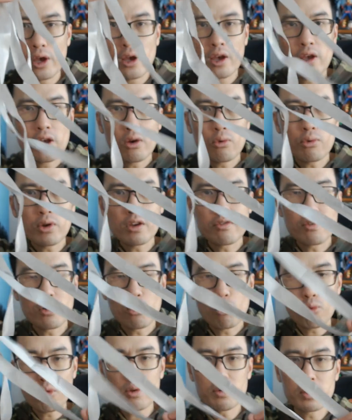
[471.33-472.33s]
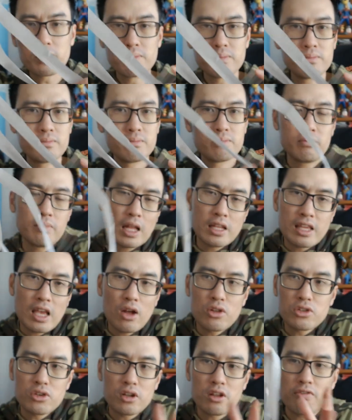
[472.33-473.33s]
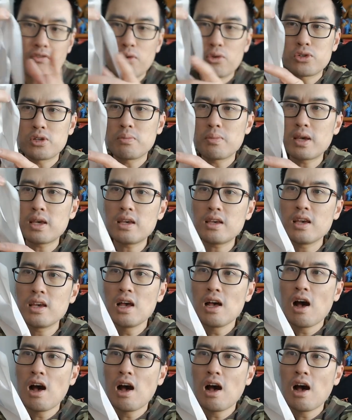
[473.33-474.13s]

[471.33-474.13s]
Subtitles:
with ribbon? That's how it's gonna feel to me.